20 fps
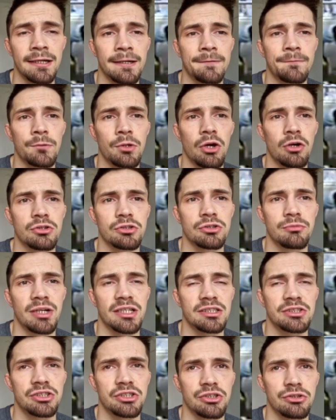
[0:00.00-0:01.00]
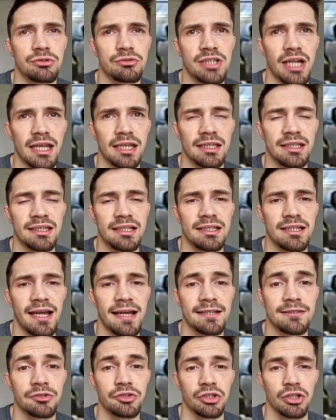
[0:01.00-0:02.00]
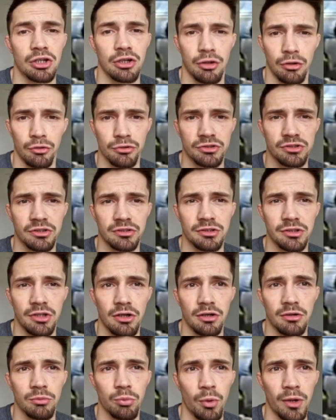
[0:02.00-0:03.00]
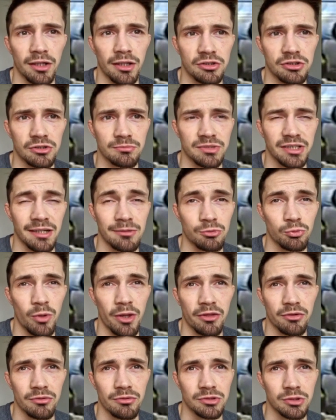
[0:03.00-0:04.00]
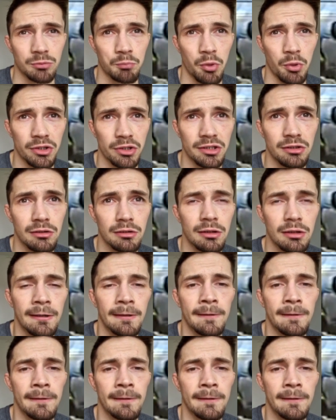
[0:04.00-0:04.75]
He also managed to use that lead hand to close the door well sometimes, whether it was a body hook